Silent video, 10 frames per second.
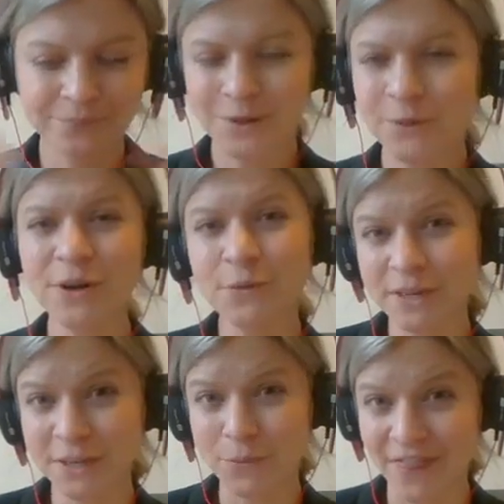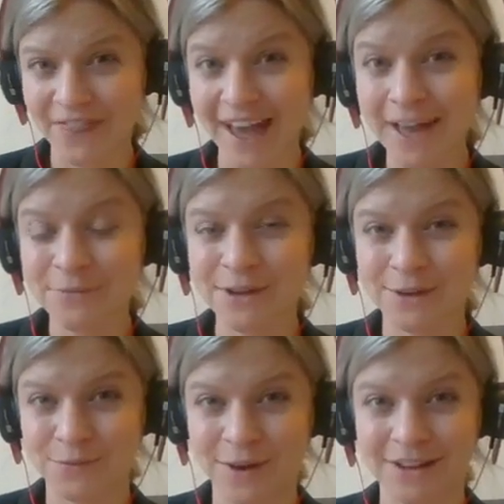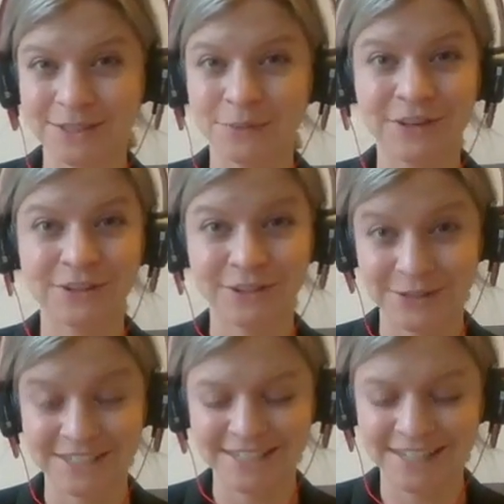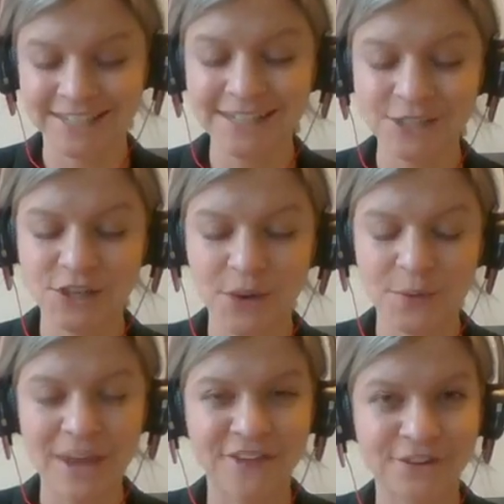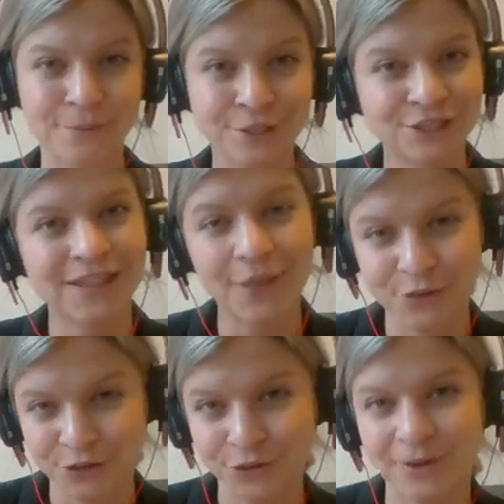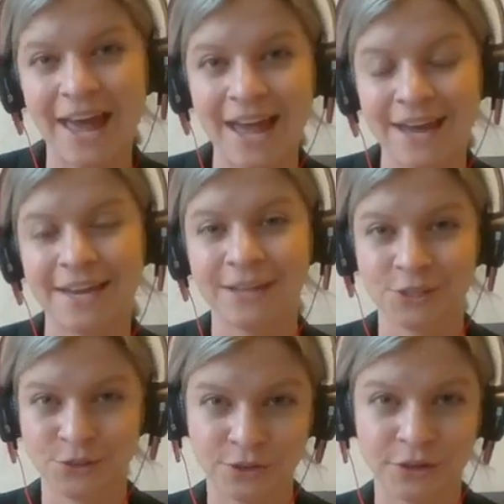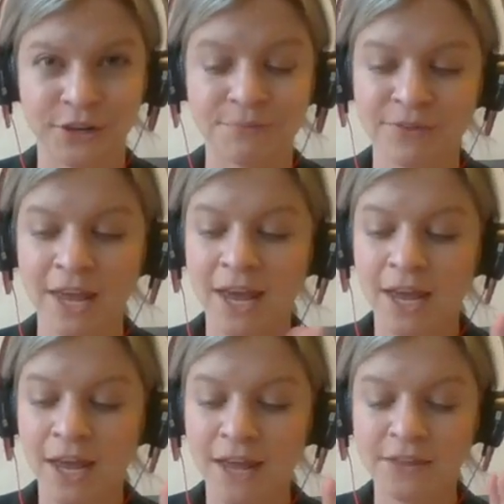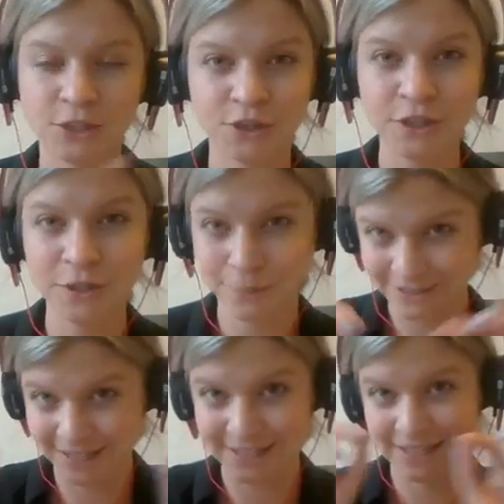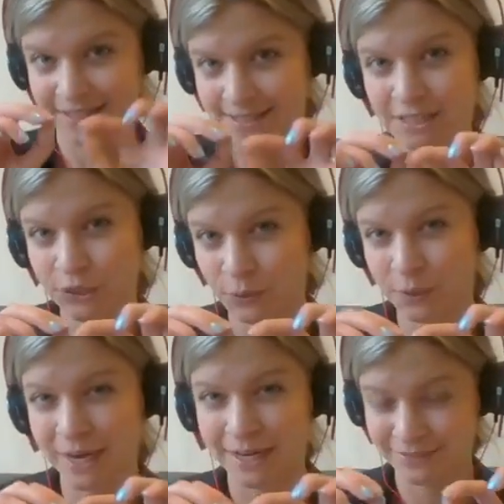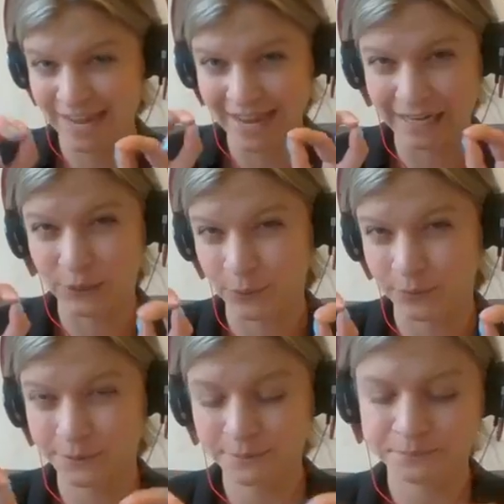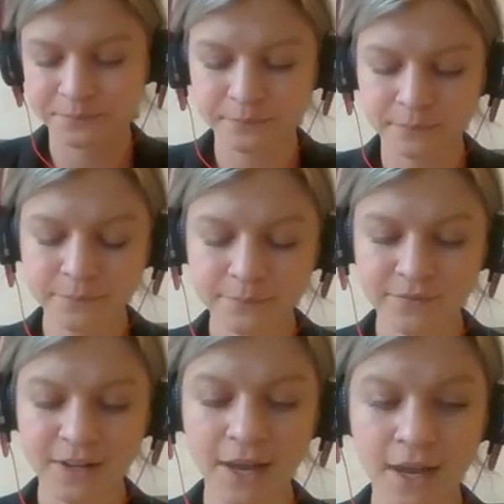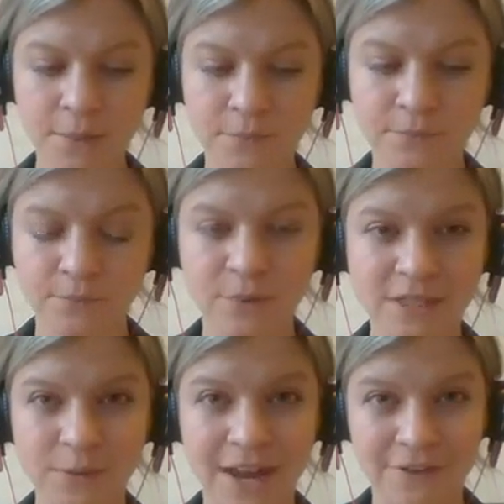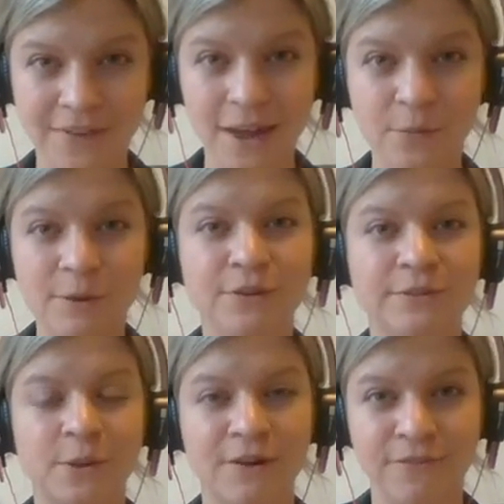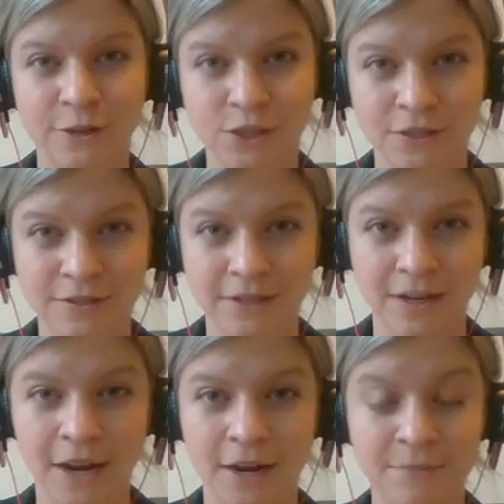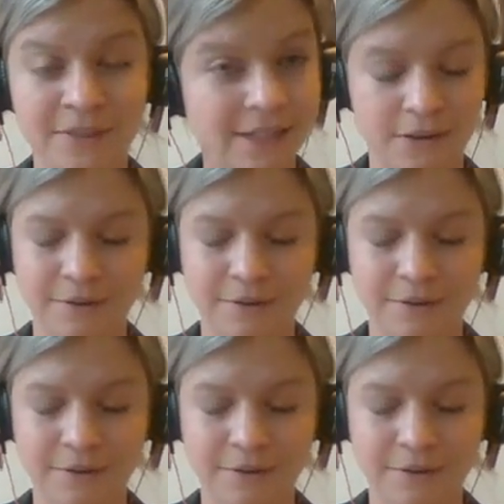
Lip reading: we don't really want that. We want what you're used to seeing. So we have to push that through an extruder. And the extruder puts it into these little kind of tiny noodles. Once we have that, we move to our first that's